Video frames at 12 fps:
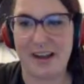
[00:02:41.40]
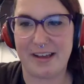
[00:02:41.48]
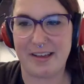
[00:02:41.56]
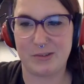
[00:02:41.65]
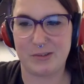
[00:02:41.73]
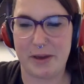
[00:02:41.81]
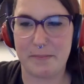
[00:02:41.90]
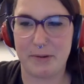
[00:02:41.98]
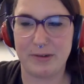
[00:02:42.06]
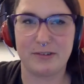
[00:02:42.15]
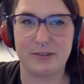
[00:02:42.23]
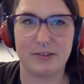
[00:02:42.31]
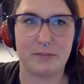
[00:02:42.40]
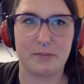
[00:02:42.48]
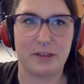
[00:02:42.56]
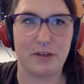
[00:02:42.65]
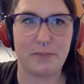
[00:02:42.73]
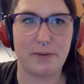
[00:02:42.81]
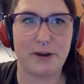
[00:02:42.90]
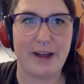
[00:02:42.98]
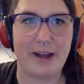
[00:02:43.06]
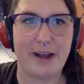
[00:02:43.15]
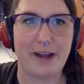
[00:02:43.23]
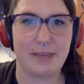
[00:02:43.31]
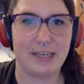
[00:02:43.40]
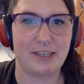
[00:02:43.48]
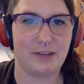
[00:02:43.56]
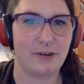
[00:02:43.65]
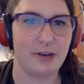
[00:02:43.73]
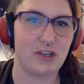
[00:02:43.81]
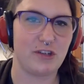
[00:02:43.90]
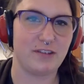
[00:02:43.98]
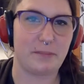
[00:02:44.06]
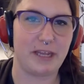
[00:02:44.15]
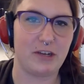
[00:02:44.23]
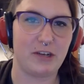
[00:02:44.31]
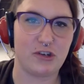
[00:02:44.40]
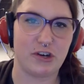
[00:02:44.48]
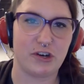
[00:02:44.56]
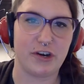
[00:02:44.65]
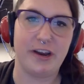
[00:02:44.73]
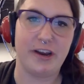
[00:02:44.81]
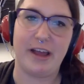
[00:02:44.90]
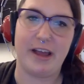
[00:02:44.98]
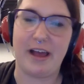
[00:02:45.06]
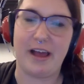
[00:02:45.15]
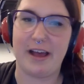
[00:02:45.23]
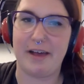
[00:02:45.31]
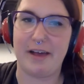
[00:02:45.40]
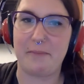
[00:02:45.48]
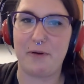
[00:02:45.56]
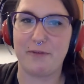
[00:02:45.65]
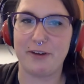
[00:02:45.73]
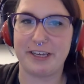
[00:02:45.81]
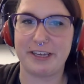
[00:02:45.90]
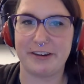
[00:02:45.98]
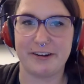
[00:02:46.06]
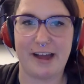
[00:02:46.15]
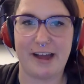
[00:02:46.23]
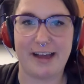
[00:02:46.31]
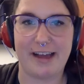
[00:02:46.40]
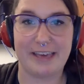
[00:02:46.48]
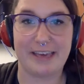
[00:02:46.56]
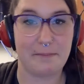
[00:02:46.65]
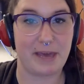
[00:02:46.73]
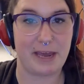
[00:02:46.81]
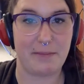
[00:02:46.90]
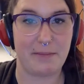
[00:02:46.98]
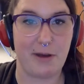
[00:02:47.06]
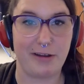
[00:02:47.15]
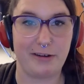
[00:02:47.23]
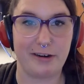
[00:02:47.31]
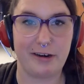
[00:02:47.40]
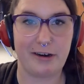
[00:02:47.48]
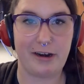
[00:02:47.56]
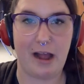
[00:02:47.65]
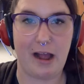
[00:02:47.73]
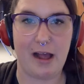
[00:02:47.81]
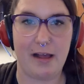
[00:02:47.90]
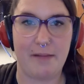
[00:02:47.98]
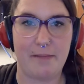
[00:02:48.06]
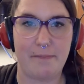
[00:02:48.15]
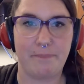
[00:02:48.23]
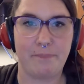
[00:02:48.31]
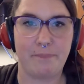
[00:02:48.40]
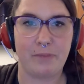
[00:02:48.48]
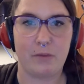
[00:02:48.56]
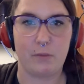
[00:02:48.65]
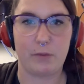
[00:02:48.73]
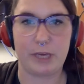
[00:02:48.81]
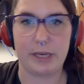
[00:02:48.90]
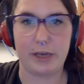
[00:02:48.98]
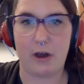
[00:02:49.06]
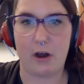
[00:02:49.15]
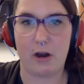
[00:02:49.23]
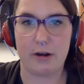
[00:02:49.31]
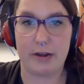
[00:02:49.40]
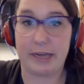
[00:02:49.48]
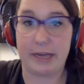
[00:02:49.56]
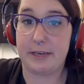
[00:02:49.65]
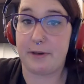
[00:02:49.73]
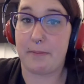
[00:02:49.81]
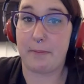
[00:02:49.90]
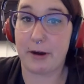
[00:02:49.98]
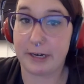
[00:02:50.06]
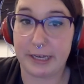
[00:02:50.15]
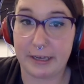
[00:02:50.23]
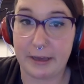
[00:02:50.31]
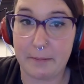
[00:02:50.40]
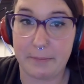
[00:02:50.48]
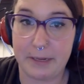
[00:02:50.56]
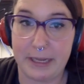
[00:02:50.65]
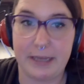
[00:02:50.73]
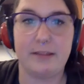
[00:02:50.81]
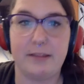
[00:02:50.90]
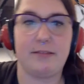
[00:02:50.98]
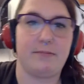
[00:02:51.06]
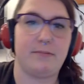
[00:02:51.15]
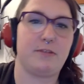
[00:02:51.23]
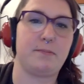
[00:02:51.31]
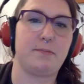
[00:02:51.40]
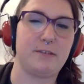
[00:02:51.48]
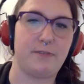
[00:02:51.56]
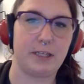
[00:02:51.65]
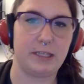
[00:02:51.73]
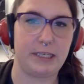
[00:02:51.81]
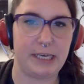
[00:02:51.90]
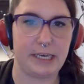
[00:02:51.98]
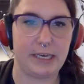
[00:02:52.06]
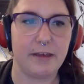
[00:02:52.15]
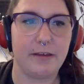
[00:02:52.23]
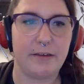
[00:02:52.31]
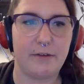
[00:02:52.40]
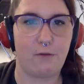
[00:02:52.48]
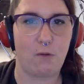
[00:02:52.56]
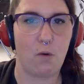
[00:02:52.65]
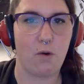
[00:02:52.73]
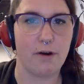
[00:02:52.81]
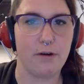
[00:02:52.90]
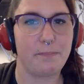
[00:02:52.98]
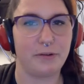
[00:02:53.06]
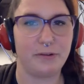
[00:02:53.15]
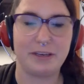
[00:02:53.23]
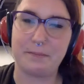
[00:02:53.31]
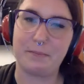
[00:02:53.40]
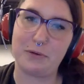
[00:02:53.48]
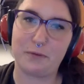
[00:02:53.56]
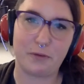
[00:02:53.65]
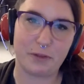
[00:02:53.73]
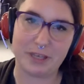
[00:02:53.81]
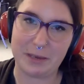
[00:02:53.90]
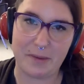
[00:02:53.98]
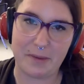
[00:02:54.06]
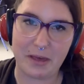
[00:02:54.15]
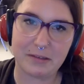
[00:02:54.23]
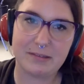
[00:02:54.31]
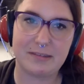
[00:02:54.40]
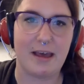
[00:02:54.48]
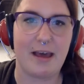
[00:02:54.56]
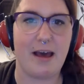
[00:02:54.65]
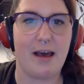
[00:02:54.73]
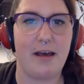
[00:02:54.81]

So I'm Mercer Smith-Looper. I'm the integrations manager over here at Campaign Monitor. We are an email marketing company specifically for building beautiful emails.